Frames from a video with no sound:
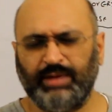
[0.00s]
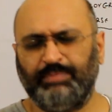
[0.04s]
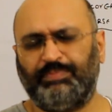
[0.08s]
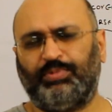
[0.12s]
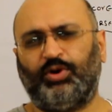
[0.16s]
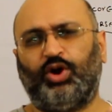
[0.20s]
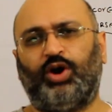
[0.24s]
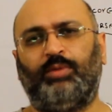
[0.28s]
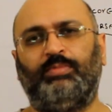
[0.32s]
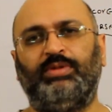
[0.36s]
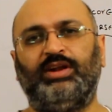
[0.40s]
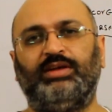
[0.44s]

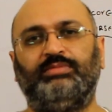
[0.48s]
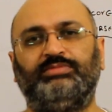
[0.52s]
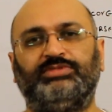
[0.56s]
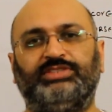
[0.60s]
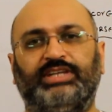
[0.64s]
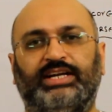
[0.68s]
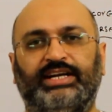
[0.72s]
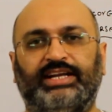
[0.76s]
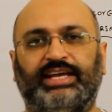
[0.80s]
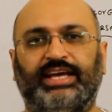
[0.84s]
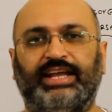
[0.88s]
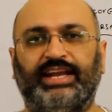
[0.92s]
problems
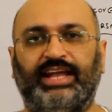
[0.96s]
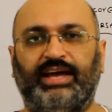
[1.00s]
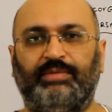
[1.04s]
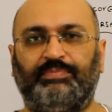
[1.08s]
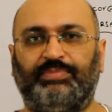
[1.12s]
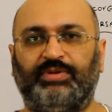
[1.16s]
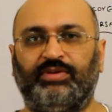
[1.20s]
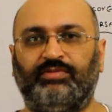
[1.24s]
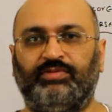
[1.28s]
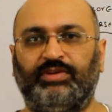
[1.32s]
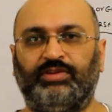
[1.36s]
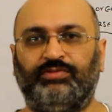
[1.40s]
that can
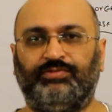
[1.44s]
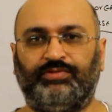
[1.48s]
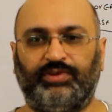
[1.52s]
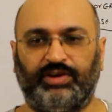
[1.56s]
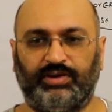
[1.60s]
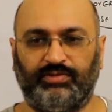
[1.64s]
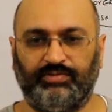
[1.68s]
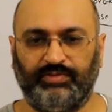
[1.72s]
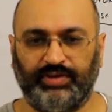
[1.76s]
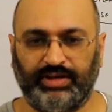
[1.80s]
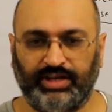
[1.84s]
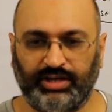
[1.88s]
happen with
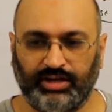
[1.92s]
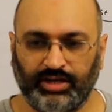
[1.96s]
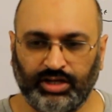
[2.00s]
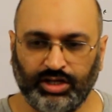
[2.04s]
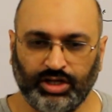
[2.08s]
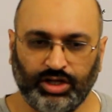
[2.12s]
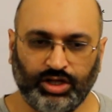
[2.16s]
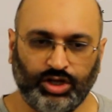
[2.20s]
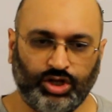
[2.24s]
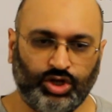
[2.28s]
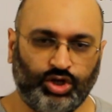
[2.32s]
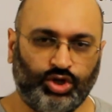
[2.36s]
firmware.